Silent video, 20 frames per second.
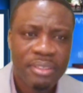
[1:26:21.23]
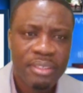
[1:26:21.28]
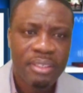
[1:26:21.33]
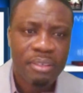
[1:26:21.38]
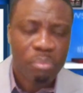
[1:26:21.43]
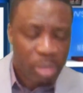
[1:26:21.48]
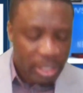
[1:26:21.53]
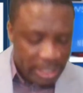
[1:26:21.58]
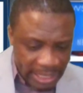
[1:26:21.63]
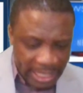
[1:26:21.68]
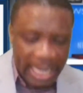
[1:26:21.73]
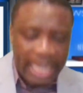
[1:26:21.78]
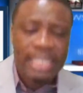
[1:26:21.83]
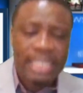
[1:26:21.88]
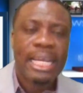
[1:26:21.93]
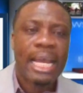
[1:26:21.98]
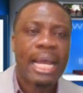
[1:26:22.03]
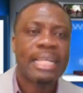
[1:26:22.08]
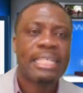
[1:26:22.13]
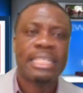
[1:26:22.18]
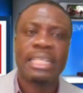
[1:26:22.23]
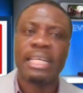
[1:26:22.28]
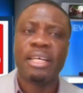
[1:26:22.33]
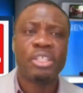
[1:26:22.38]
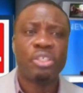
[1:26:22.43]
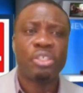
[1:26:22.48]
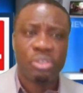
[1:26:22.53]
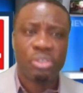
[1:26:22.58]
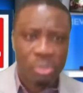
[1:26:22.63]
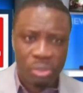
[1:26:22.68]
But yet, I tell
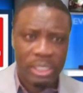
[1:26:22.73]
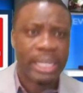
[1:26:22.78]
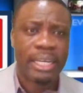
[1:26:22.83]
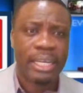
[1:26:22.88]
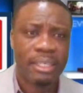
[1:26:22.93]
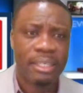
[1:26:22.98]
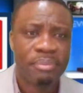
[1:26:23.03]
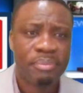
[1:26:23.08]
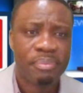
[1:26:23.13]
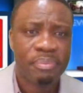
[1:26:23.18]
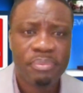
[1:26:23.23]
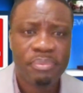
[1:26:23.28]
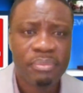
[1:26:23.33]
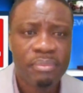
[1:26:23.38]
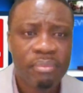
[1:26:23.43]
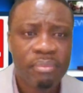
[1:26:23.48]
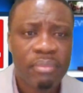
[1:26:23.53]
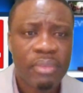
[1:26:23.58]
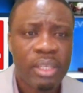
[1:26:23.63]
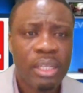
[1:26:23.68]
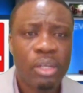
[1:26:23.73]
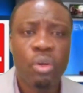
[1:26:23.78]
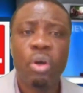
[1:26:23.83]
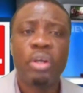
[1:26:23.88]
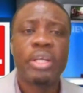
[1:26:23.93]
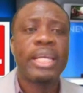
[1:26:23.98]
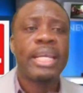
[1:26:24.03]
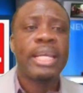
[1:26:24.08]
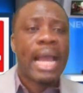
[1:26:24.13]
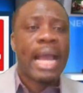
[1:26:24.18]
you today,
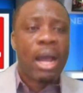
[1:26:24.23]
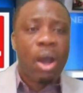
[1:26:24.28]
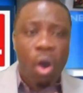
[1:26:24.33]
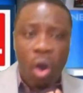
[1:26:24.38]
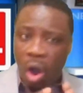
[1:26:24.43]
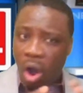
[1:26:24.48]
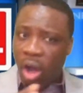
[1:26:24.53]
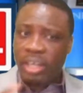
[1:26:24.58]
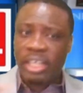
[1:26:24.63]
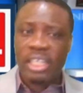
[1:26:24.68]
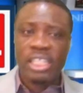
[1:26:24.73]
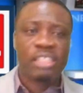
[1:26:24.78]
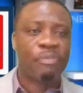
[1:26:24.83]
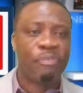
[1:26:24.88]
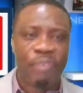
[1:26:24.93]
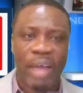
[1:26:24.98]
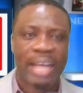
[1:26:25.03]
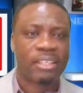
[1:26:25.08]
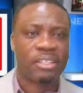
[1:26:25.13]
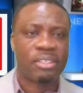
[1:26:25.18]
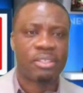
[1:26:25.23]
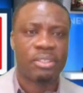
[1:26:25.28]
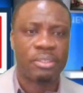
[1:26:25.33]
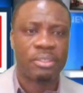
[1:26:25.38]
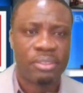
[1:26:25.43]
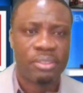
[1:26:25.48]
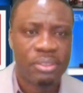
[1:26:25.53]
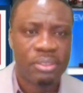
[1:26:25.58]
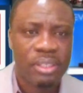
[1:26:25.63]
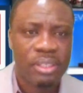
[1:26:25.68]
looking at all these
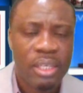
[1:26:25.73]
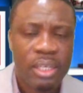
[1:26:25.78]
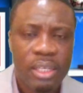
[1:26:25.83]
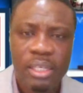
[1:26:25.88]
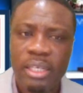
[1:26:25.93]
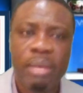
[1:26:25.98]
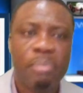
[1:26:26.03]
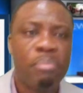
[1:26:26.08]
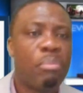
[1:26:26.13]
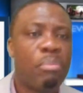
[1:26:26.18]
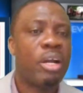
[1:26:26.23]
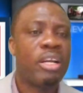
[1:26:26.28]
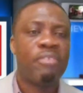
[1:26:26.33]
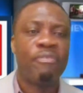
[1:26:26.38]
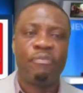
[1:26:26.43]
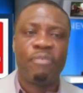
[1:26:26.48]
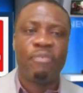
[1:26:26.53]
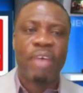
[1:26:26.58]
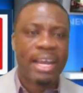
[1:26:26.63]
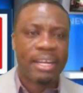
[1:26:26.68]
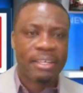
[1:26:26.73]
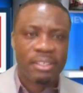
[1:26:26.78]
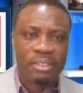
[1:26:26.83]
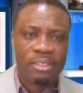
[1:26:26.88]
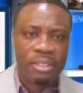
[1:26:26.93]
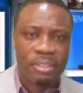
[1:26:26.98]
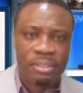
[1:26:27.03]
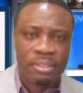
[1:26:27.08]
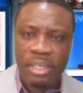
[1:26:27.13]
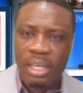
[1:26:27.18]
factors, the money factor,
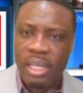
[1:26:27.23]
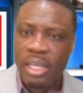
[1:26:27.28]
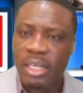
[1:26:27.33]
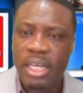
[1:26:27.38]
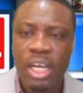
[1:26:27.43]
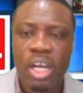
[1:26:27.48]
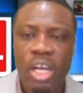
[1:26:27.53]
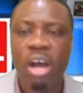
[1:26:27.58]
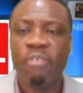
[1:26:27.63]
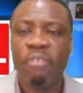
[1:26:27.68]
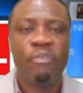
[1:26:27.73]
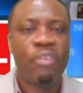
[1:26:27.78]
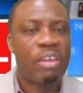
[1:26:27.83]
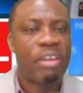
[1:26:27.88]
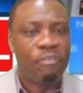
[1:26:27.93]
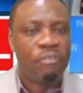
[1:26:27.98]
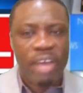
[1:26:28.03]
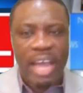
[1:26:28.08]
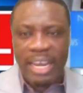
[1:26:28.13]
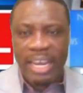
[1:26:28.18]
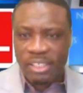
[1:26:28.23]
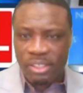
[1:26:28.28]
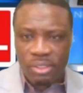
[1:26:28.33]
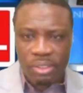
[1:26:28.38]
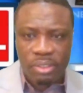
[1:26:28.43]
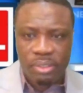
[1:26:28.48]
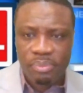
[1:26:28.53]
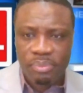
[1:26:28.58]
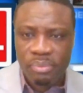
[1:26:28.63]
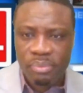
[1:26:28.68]
the conflict factor,
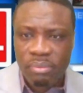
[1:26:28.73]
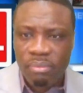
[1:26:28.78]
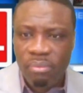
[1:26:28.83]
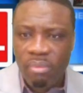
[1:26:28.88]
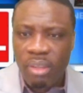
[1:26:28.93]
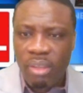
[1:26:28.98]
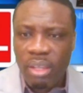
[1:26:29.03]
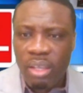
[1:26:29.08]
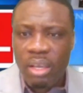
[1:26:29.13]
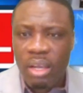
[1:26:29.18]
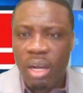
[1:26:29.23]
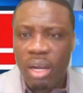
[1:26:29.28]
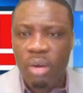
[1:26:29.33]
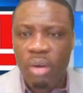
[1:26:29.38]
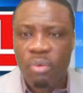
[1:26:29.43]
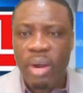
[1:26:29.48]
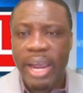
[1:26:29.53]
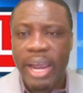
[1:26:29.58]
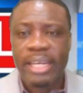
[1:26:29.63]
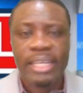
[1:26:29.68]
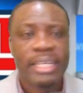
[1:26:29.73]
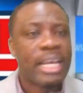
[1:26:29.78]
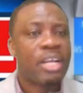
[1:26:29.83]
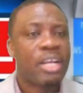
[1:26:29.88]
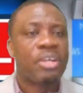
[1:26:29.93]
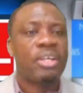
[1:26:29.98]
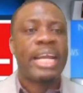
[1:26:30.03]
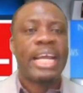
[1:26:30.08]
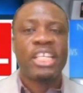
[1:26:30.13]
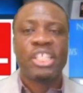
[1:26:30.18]
all right, the
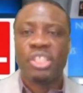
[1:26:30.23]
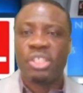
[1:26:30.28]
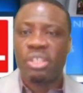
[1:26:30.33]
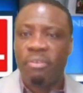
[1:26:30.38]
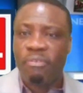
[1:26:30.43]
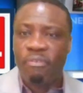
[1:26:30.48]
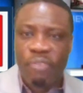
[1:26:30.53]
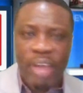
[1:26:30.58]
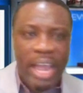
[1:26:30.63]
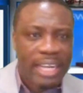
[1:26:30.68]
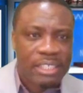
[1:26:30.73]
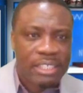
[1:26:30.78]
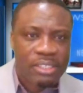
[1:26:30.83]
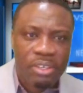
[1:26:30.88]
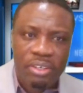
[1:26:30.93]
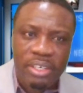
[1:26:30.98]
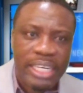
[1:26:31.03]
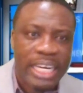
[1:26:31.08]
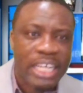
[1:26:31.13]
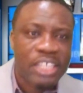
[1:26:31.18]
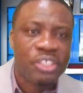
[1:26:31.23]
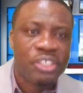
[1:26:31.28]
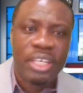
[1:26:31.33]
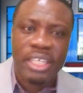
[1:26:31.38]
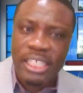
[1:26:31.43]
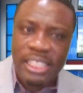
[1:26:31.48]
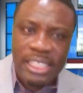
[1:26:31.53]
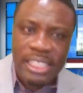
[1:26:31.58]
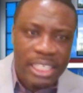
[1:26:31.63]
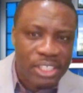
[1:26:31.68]
connection factor, connection
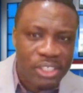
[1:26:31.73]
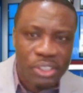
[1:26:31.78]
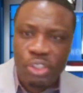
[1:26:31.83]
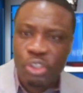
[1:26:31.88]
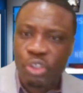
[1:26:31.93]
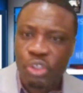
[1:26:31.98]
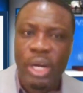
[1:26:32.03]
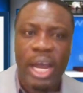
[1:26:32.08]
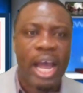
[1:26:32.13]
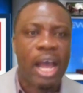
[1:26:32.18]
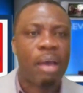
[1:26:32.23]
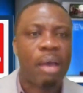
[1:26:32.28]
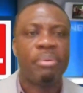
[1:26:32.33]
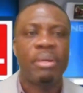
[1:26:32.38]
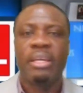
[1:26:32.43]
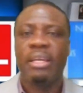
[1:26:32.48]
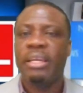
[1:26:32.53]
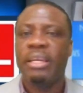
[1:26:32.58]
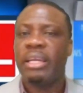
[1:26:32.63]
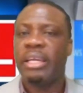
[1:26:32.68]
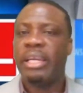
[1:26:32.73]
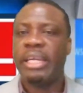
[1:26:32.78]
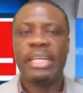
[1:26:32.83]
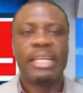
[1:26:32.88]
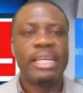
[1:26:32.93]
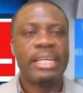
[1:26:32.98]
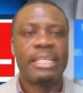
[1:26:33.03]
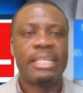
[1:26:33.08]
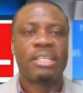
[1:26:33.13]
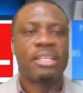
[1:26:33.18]
in terms of tribe,
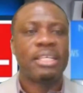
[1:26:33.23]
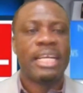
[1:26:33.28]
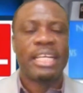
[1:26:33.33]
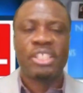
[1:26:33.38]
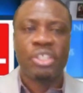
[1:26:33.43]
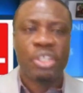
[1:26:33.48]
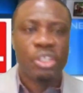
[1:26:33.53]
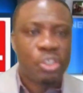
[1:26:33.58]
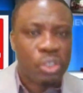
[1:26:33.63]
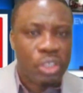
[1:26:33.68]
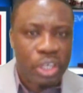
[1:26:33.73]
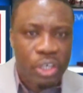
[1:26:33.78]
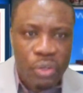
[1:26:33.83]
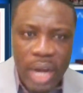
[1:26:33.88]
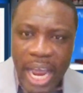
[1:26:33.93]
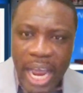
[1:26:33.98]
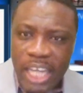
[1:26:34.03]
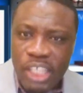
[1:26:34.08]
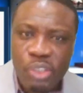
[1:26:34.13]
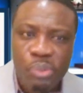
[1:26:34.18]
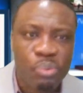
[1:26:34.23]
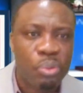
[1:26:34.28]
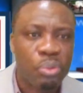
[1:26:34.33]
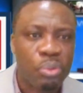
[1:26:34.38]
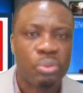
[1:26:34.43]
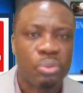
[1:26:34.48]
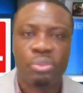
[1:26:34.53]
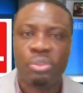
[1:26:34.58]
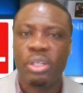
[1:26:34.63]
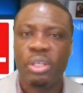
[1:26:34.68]
in connection to the
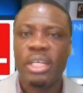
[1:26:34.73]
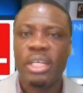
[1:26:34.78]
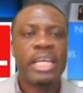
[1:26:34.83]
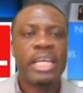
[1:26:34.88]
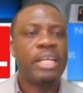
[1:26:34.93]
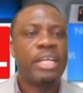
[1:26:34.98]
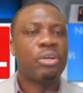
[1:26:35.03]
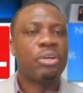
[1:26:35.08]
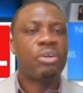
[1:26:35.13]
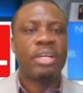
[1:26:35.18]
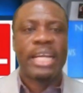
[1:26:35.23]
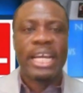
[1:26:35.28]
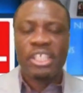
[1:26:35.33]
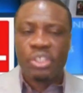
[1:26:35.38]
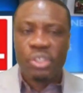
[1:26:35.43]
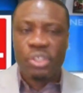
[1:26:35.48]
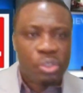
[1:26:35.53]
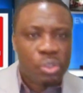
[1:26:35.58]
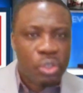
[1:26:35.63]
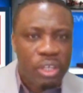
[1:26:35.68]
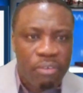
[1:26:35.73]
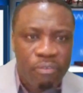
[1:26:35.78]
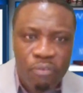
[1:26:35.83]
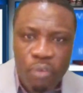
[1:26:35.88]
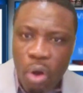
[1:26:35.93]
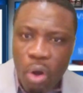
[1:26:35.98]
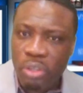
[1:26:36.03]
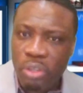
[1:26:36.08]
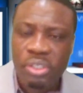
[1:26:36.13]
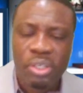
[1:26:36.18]
grassroots, connection to the
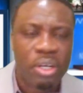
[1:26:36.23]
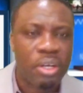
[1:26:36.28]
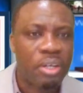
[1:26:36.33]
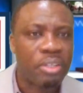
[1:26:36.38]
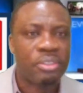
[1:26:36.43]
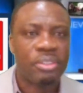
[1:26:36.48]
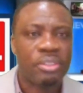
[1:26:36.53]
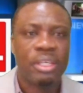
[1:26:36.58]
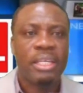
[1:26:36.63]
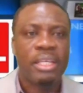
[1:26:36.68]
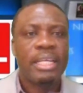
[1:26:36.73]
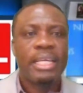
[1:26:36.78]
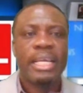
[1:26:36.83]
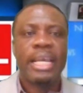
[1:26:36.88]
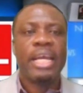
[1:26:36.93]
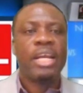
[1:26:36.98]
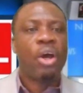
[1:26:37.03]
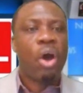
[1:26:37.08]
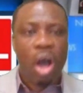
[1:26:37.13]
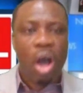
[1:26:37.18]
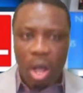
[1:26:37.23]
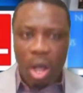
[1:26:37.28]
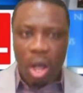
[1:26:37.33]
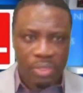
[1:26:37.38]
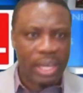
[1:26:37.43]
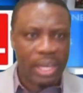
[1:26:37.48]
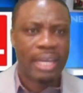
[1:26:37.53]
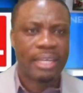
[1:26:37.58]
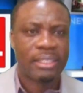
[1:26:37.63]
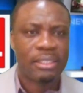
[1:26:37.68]
voters, and all
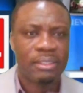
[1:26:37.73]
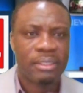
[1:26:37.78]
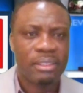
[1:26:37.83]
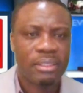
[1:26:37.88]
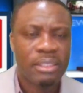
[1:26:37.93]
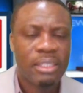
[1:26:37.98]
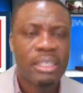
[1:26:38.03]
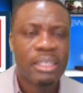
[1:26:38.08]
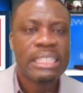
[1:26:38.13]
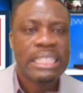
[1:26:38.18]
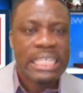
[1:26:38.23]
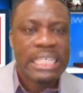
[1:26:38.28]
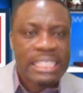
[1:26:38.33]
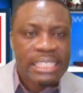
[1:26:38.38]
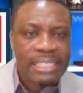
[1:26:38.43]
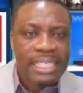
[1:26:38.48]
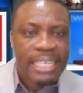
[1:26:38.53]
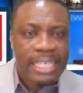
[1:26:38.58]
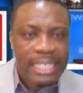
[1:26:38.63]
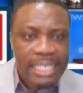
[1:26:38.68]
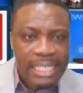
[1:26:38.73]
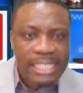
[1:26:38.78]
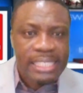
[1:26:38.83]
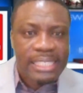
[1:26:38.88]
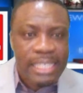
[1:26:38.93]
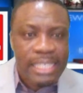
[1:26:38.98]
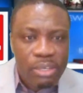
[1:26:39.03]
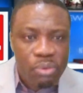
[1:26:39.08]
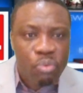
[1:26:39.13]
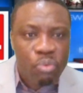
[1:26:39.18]
that, the
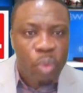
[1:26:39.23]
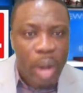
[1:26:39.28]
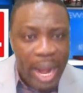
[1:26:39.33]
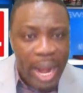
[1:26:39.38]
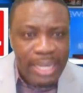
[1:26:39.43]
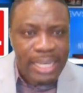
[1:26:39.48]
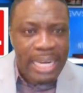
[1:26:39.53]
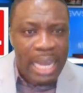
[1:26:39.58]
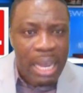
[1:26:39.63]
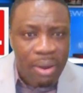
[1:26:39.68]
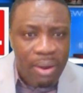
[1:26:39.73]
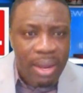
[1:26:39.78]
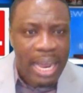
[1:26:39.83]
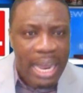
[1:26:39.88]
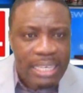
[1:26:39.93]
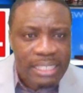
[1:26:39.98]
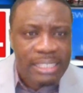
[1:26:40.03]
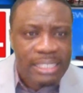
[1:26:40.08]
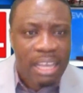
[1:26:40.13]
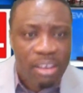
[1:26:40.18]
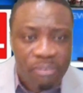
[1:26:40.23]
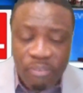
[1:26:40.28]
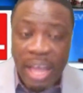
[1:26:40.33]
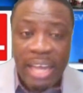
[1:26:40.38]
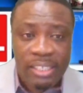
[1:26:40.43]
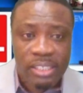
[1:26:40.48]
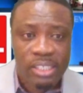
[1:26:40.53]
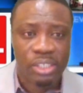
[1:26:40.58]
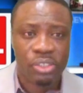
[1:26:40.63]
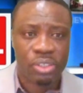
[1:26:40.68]
CDC right now has the
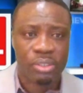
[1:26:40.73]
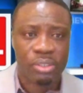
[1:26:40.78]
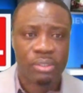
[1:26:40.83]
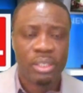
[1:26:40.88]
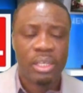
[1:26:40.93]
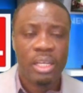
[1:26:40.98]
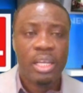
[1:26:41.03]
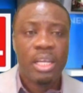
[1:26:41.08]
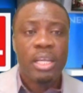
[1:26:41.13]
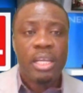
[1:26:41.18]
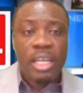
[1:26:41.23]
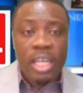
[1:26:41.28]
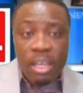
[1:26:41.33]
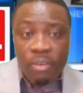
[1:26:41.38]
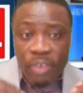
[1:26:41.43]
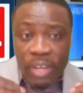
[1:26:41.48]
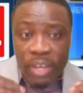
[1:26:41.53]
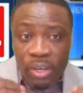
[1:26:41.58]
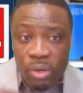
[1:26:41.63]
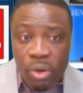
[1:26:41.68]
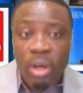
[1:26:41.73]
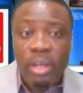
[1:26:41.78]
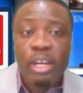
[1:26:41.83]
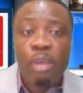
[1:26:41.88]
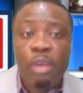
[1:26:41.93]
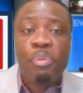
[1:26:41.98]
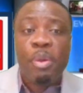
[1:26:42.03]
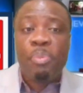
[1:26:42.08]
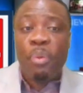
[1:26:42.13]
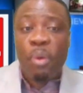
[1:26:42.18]
advantage. Even though the
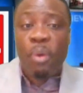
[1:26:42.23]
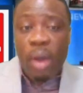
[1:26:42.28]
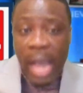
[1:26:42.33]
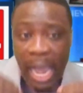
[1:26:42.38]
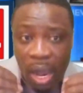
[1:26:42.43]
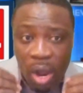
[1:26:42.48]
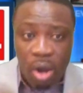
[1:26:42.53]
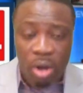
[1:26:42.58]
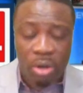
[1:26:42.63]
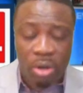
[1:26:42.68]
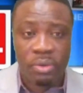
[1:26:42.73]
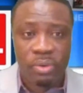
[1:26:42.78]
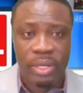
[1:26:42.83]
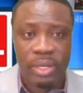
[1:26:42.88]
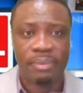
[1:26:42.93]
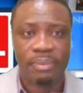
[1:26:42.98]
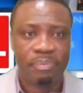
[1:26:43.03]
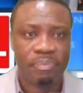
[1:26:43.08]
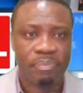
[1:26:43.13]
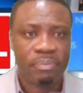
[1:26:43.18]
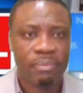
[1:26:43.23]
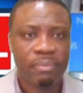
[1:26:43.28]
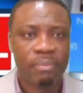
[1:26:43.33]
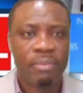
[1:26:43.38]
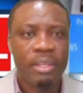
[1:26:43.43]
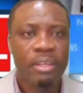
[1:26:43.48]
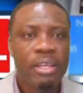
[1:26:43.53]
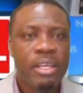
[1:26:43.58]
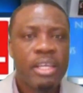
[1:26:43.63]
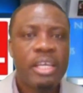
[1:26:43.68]
people are hungry,
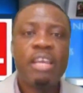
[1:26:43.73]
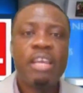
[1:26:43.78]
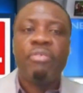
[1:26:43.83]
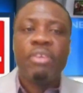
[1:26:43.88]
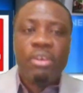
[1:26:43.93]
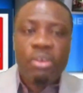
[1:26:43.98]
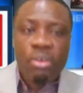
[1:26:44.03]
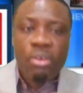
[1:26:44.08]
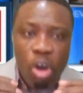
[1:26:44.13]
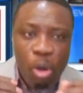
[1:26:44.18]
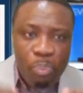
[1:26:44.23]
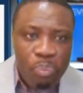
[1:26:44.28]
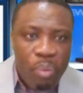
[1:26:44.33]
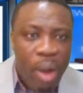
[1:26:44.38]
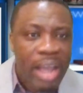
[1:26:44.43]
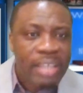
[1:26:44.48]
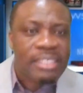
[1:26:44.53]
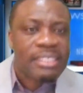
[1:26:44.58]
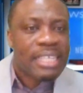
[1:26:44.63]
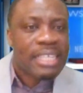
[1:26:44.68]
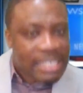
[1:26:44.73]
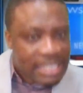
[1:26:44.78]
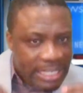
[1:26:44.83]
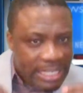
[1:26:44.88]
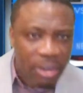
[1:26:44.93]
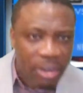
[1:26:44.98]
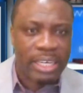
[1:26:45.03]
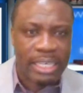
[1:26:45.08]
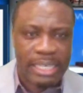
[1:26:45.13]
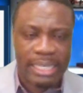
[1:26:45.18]
even though price is
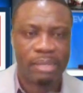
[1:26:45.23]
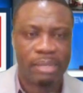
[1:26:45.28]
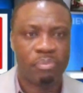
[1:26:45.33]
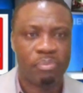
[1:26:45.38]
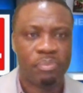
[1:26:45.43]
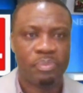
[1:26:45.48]
killing them,